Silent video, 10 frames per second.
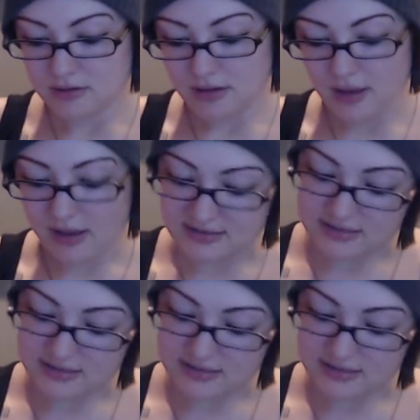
I see a